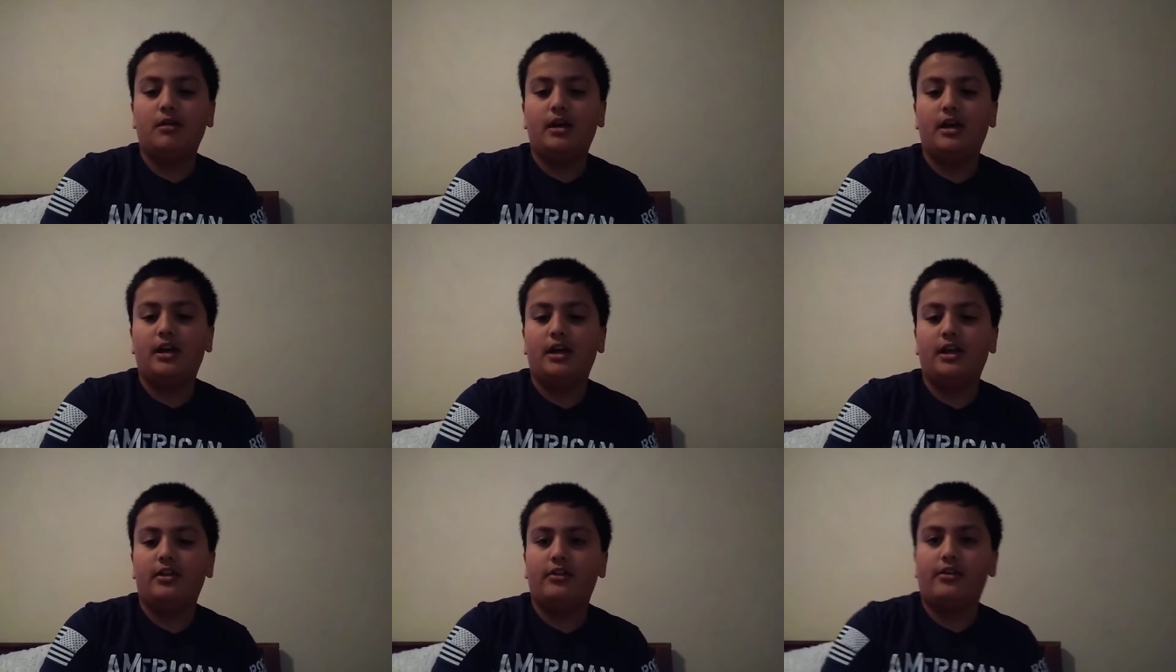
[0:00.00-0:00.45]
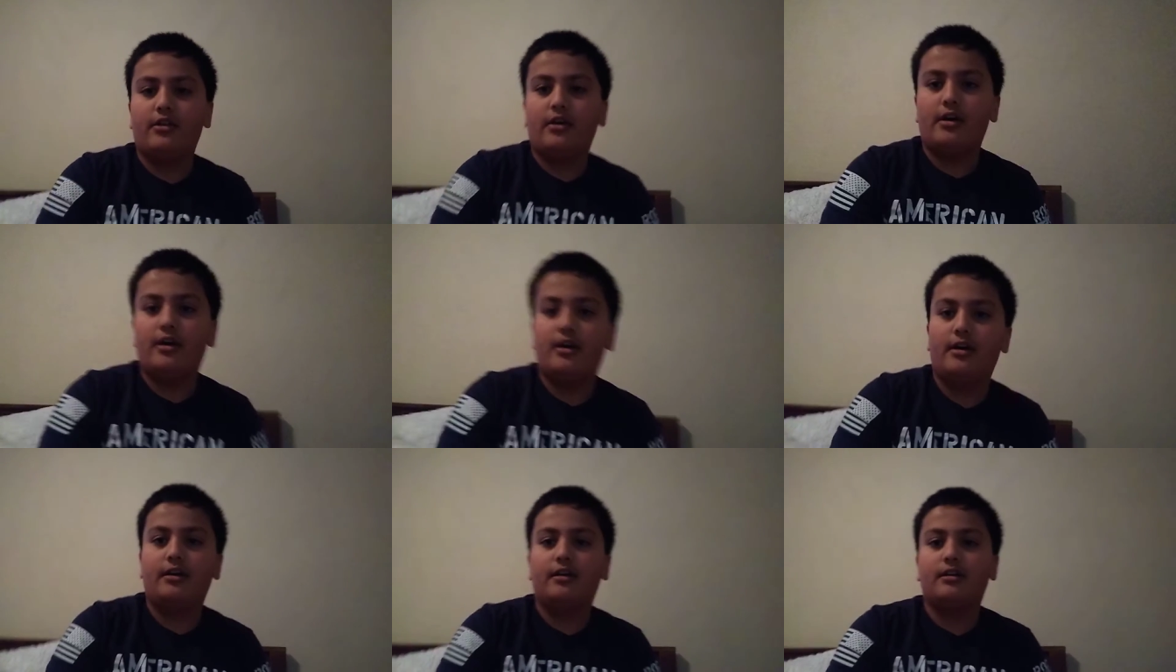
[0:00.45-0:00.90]
And
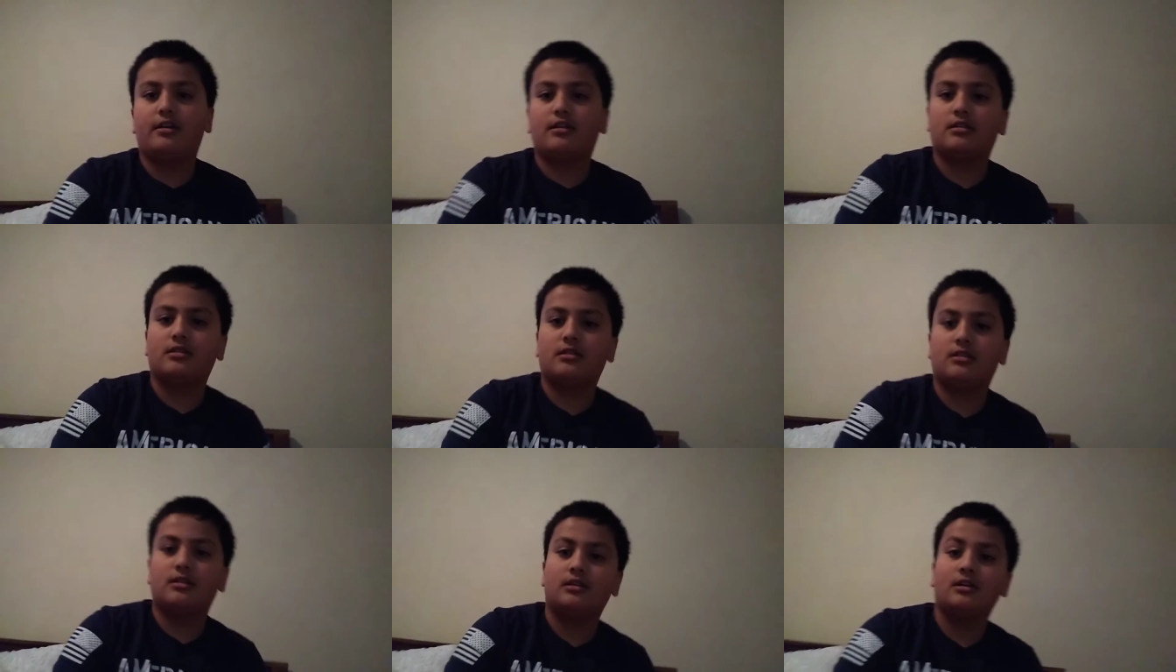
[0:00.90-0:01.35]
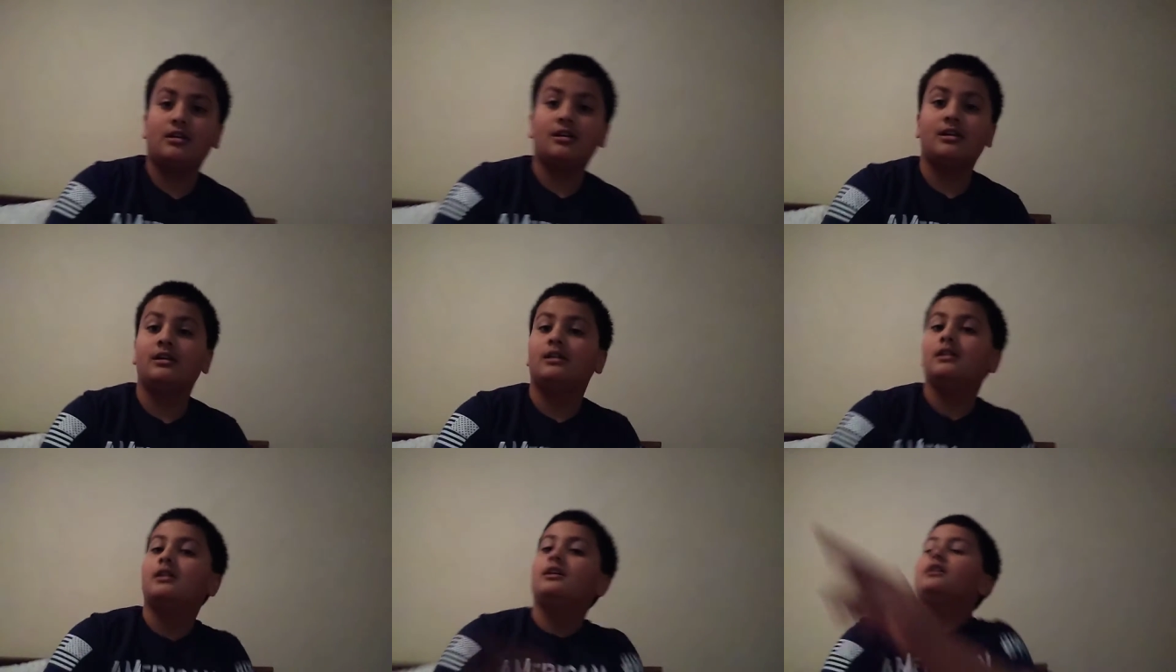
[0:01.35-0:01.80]
uh,
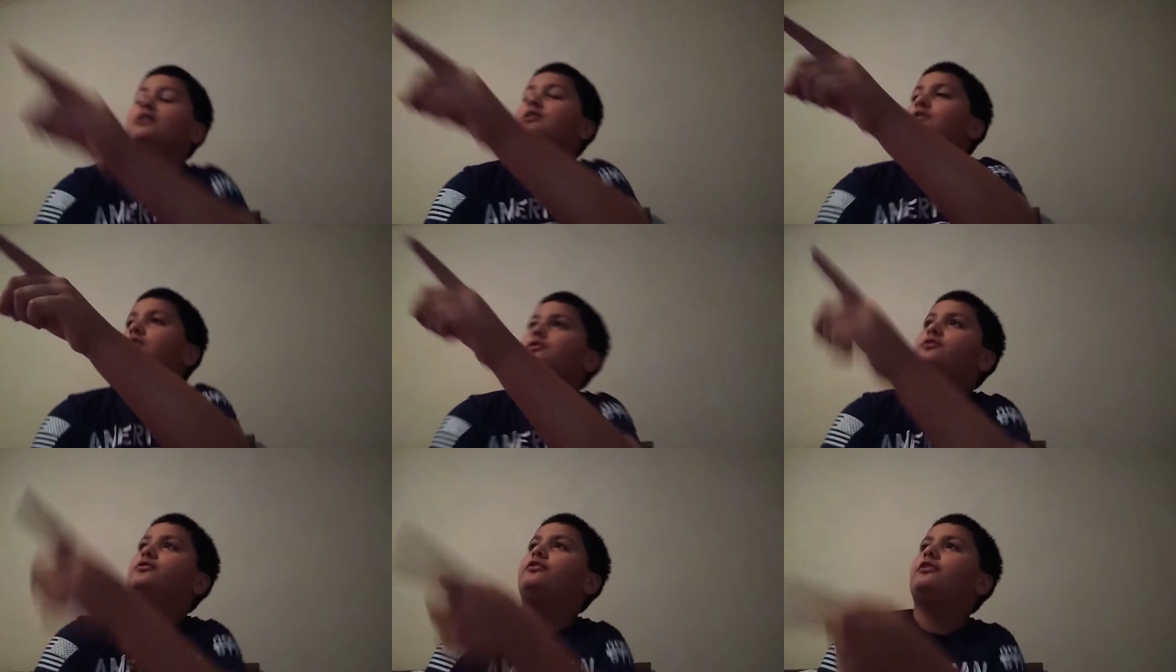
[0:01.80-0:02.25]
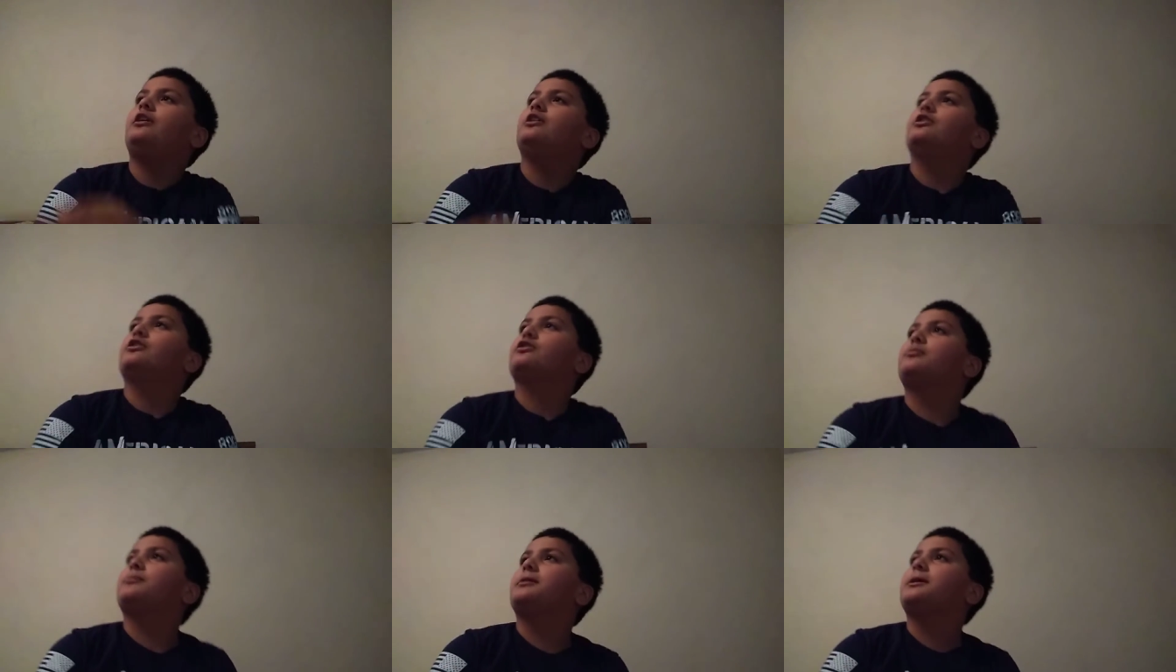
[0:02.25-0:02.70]
you
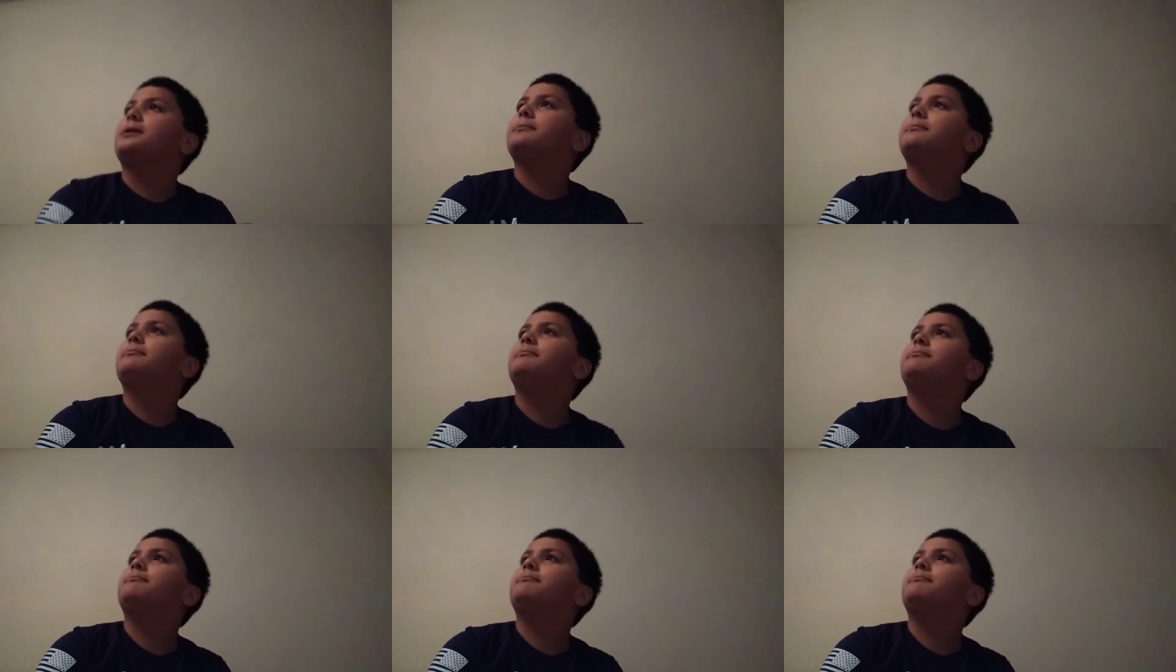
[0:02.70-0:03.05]
followed me.